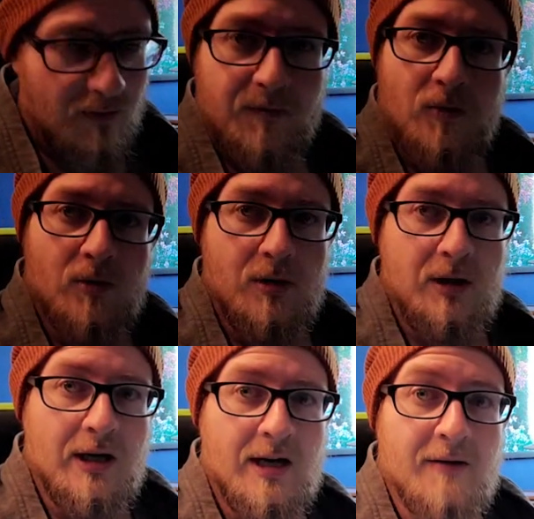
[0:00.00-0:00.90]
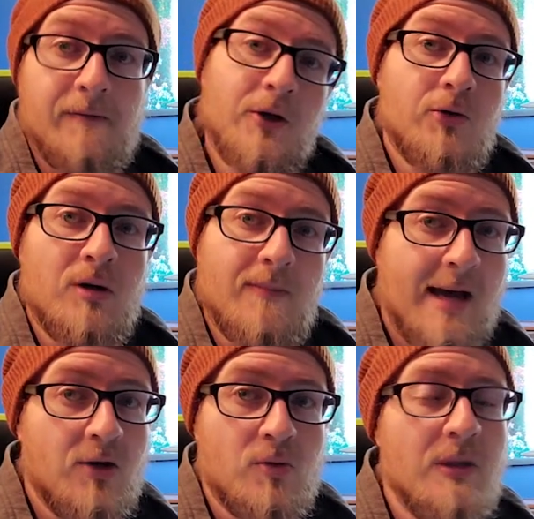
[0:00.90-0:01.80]
for fishery
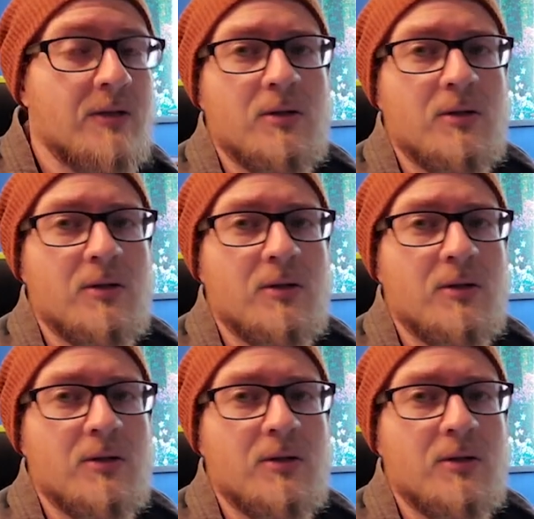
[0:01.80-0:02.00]
management.